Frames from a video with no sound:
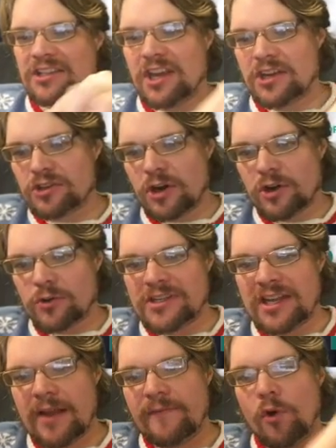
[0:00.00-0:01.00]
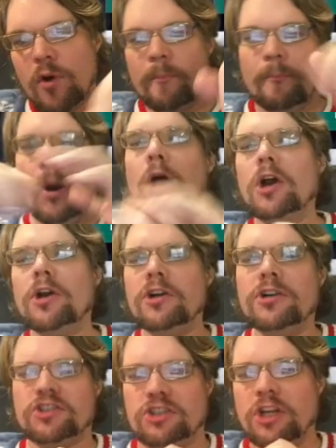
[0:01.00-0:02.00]
Kickstarter critique for
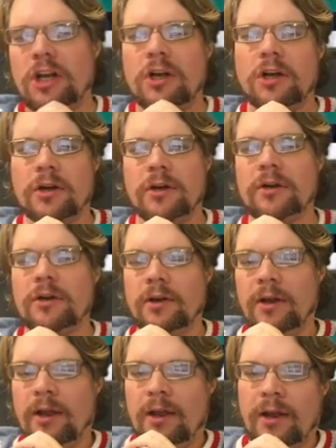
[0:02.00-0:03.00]
Bardsung,